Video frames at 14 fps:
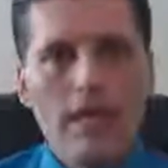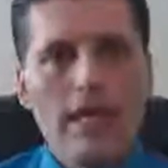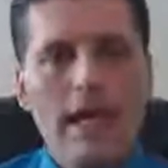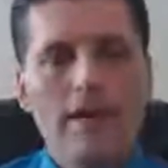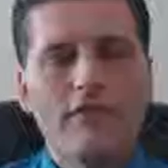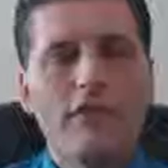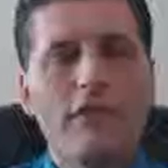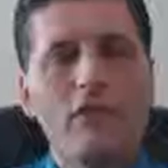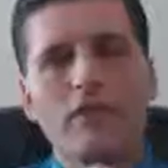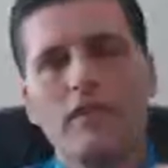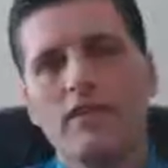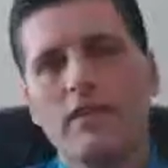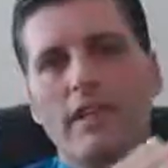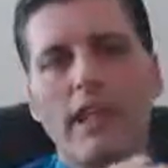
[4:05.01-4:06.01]
You have to look
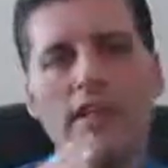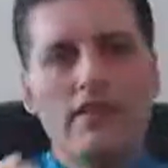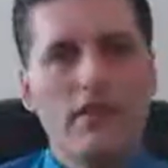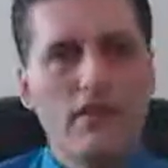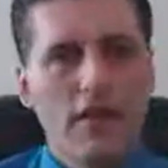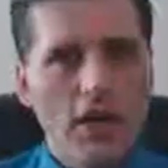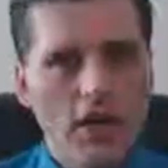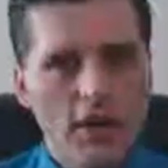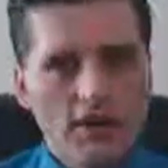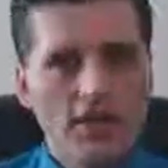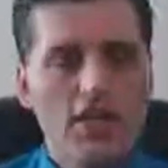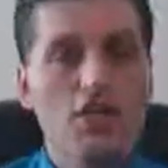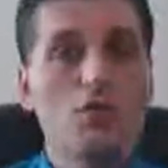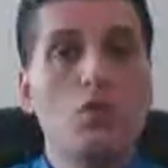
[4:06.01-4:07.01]
at this against other
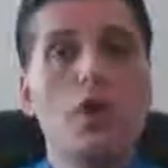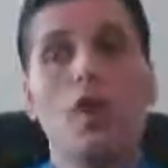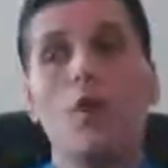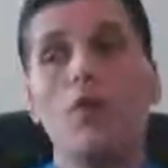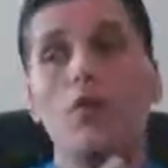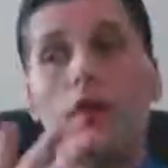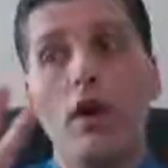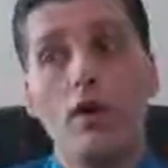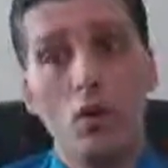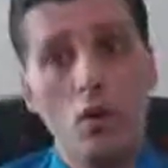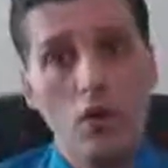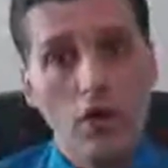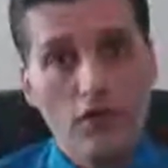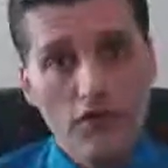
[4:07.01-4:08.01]
currencies, what the other
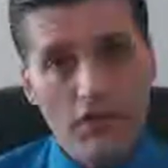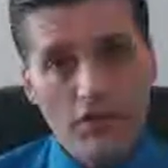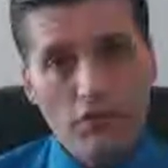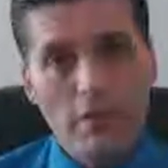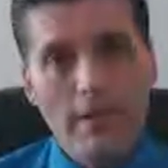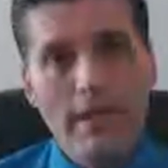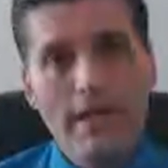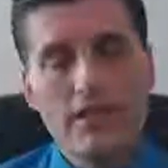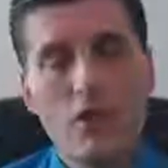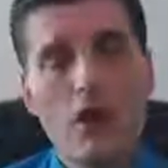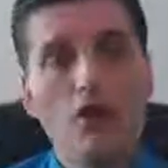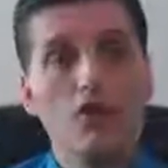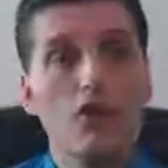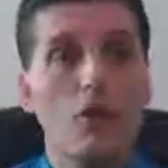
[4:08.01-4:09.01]
world central banks
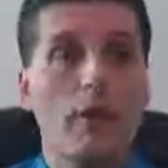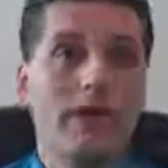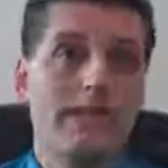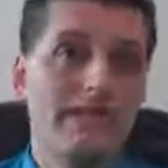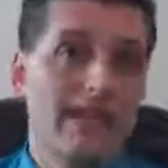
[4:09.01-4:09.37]
are doing,